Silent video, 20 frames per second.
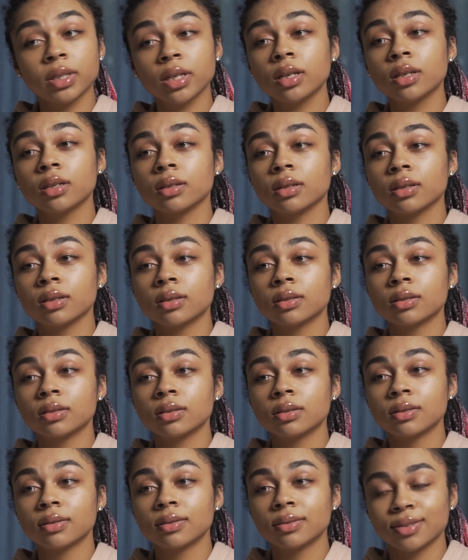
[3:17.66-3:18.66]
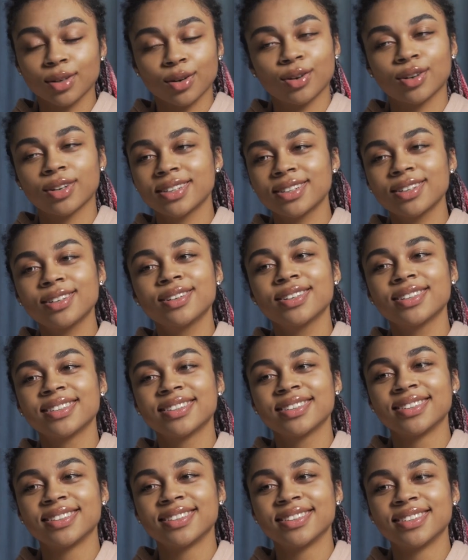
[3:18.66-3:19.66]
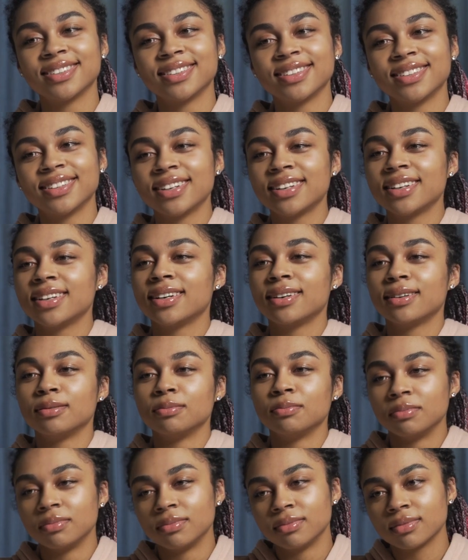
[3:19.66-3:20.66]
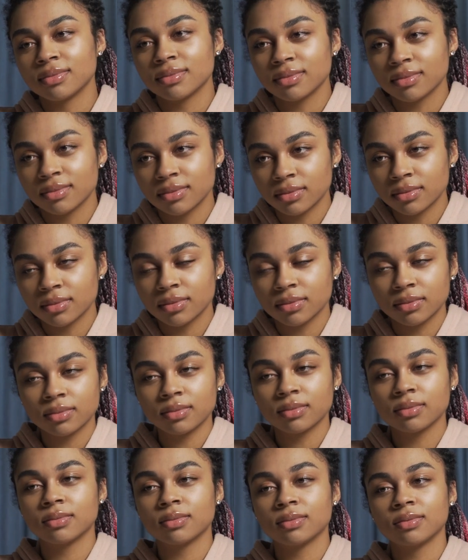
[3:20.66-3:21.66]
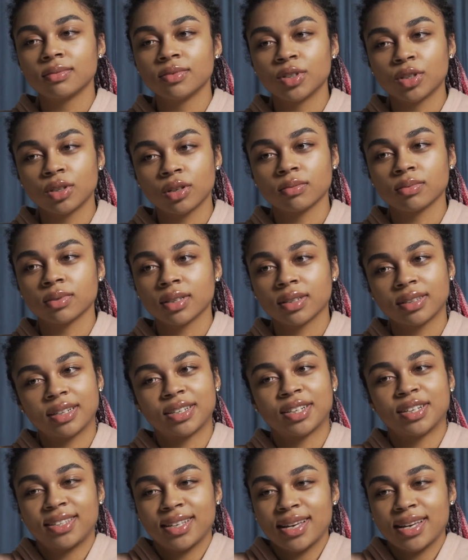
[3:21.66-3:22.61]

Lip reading: that, it'll actually not work with you on the algorithm. You got to start by making it